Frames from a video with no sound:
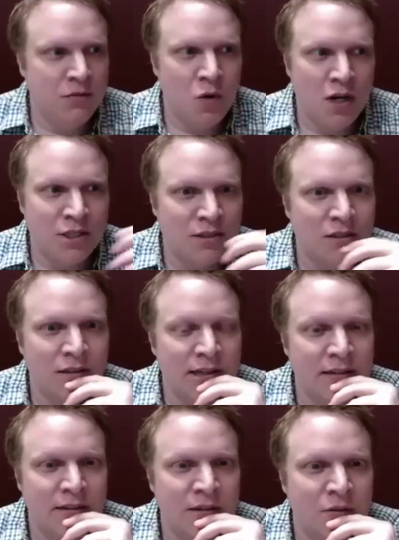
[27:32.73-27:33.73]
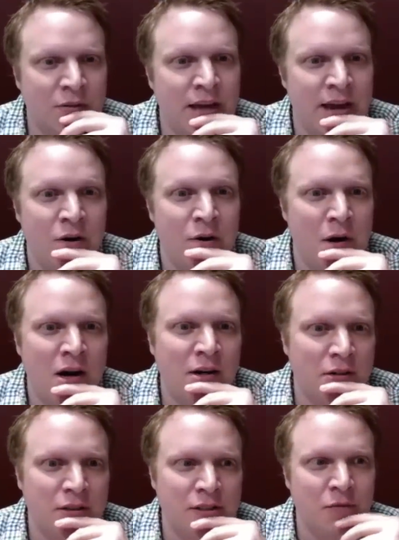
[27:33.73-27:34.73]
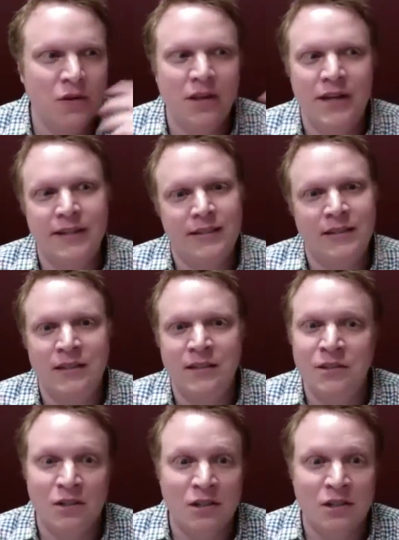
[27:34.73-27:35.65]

watched the late, you know, the Harry Potters, and we're like, these right. are